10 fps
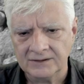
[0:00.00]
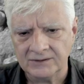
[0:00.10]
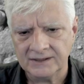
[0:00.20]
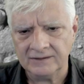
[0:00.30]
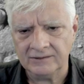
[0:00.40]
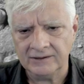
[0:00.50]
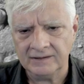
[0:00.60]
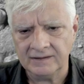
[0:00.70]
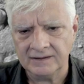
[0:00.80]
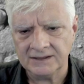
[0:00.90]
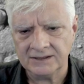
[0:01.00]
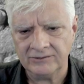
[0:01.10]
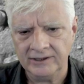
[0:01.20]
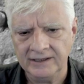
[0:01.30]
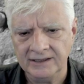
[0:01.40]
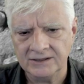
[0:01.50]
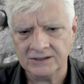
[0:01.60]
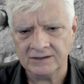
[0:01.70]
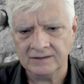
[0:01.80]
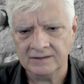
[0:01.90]
It's also got this
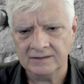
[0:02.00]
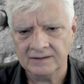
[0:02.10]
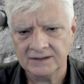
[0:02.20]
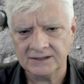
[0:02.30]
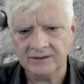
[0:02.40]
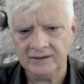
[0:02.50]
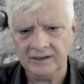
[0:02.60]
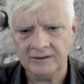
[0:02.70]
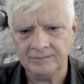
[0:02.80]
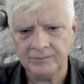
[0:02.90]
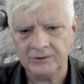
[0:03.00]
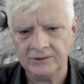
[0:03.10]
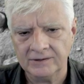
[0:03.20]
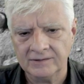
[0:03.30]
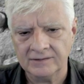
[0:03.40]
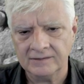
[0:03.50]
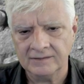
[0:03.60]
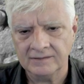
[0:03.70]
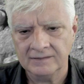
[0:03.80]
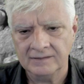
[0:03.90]
strange circular part
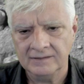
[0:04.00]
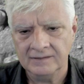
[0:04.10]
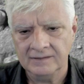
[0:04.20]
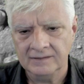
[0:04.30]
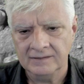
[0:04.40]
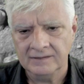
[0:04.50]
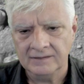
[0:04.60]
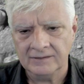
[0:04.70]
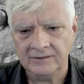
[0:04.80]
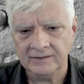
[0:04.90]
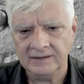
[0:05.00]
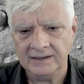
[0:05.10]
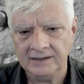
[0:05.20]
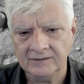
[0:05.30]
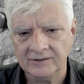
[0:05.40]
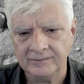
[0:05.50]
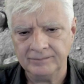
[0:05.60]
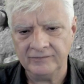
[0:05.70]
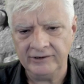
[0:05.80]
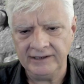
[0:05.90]
on the
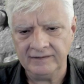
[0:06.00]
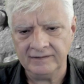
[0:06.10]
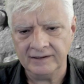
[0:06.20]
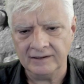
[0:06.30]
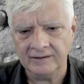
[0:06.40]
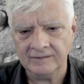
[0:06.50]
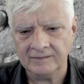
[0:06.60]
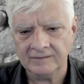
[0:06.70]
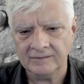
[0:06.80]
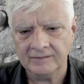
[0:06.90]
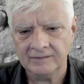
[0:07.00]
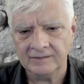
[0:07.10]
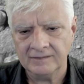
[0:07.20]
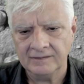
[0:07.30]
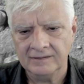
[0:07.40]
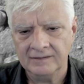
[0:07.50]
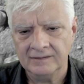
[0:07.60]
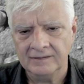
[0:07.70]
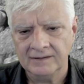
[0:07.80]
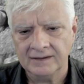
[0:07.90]
top, very thin
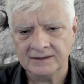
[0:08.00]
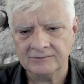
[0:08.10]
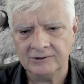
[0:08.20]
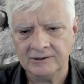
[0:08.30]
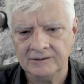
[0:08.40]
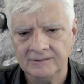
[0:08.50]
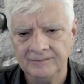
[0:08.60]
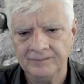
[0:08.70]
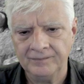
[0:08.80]
as well.